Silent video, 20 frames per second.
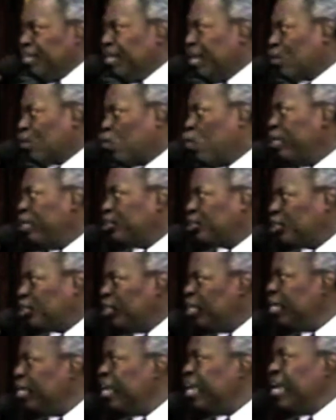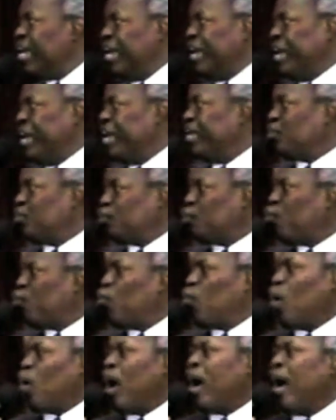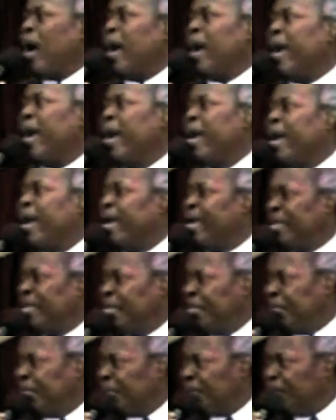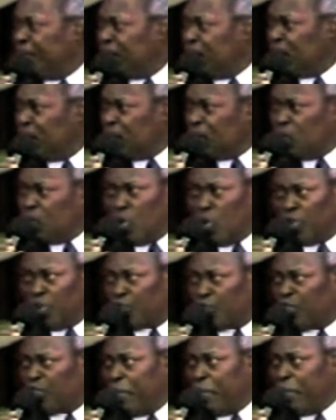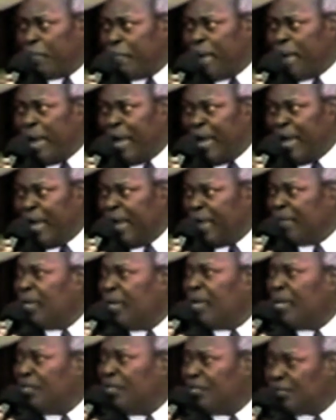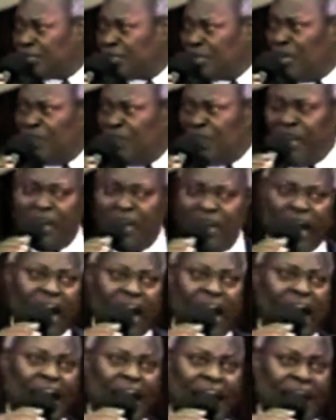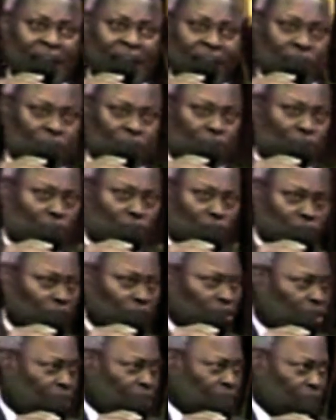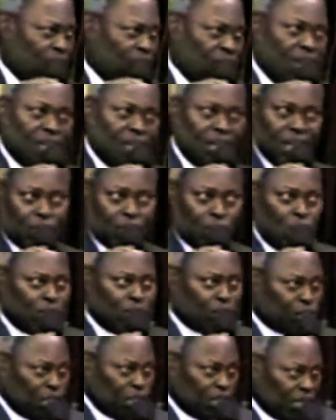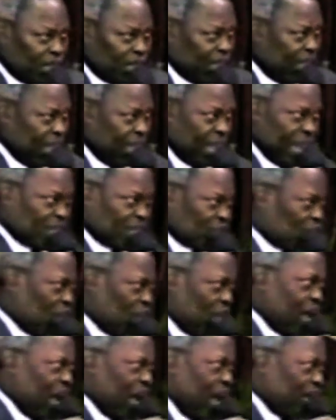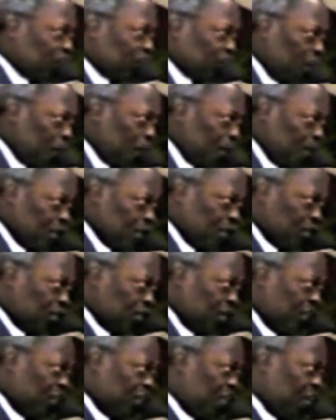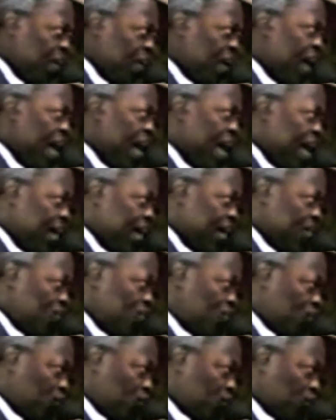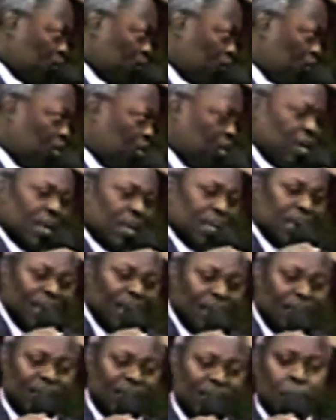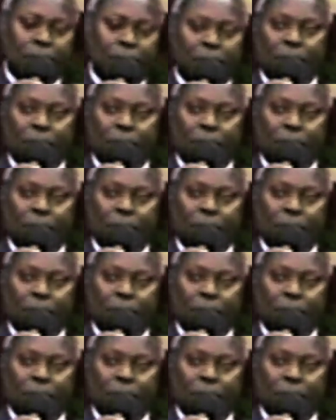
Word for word: The question is, why was the man driven out? The question is, after being driven out, did the